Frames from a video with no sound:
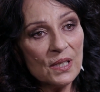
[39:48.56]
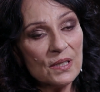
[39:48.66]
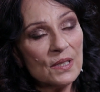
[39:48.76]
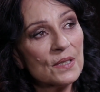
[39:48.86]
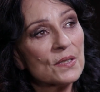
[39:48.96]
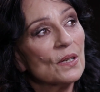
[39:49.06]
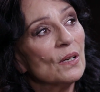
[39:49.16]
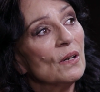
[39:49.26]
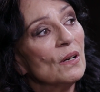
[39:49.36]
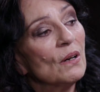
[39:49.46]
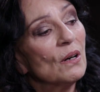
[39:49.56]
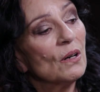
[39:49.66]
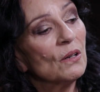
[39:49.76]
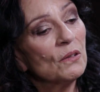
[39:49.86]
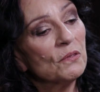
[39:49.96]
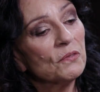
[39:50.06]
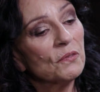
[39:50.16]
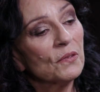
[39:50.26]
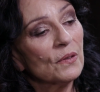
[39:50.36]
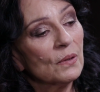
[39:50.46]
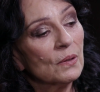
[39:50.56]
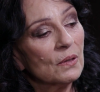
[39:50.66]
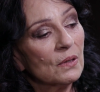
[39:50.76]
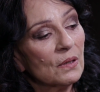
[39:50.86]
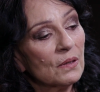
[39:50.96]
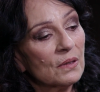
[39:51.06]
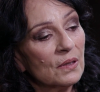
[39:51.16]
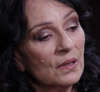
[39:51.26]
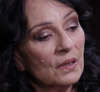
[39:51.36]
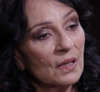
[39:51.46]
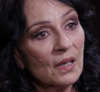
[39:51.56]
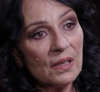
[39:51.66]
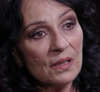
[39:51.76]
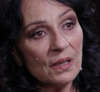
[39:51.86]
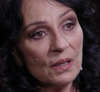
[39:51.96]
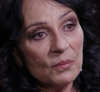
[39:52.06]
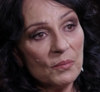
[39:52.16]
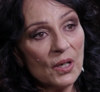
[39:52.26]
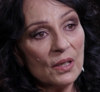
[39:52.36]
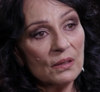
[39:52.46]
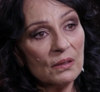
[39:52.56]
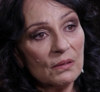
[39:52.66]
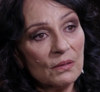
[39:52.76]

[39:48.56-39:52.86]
hectares of the ngahere of my